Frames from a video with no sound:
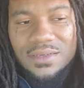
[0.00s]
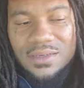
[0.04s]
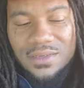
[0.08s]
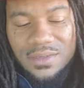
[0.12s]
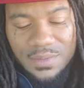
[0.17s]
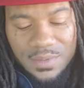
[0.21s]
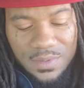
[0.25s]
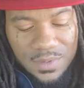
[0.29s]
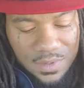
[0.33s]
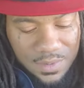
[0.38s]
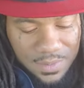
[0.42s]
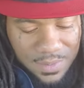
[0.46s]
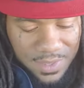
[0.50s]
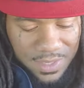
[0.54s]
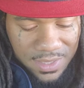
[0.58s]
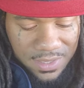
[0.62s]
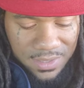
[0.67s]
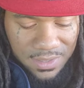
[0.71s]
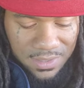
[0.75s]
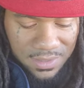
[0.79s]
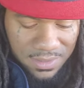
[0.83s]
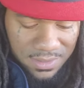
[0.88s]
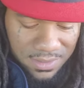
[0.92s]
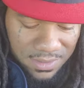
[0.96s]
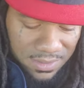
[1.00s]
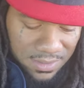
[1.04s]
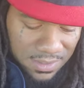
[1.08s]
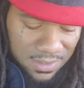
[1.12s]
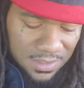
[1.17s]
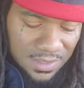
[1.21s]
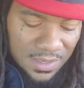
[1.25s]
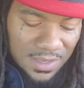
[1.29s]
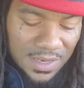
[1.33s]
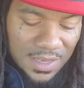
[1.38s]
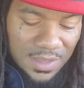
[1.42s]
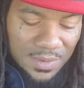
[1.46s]
Come on, man.
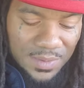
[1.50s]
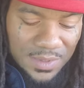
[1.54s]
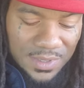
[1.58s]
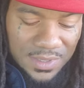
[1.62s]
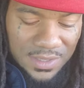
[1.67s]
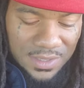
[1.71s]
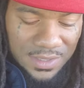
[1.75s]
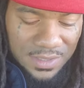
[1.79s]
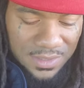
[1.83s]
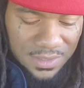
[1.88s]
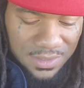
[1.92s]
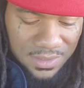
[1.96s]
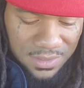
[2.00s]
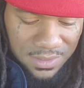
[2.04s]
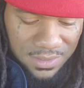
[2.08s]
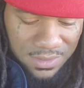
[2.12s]
That's all that was.